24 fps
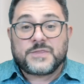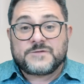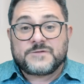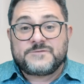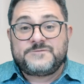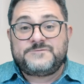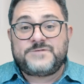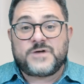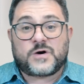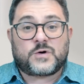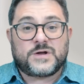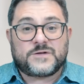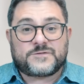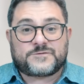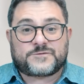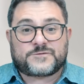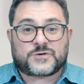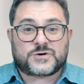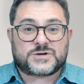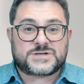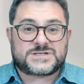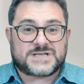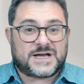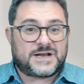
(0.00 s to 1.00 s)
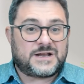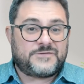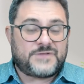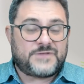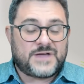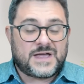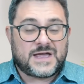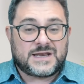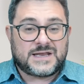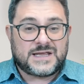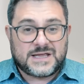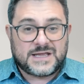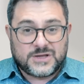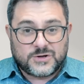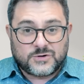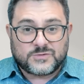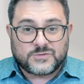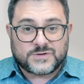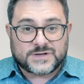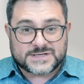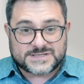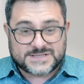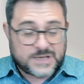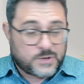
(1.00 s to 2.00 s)
on the very first sign of any
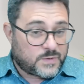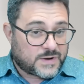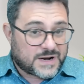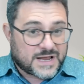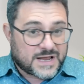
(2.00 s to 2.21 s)
illness.